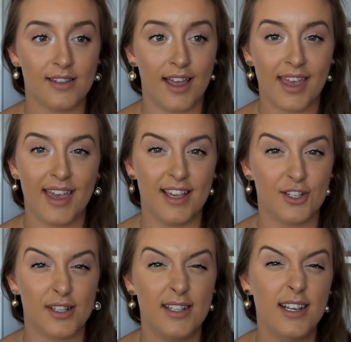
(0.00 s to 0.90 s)
Like, it's
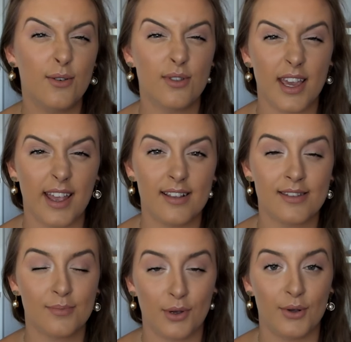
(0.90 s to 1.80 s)
just little
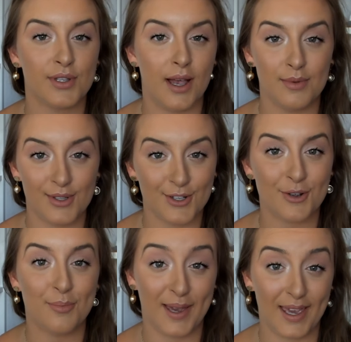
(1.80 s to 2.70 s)
things because I'm such
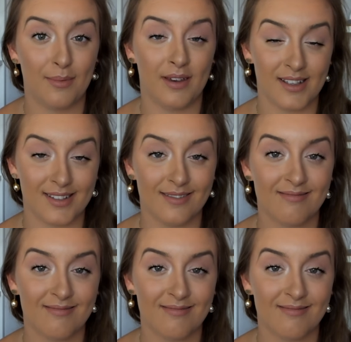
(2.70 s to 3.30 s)
a picky person.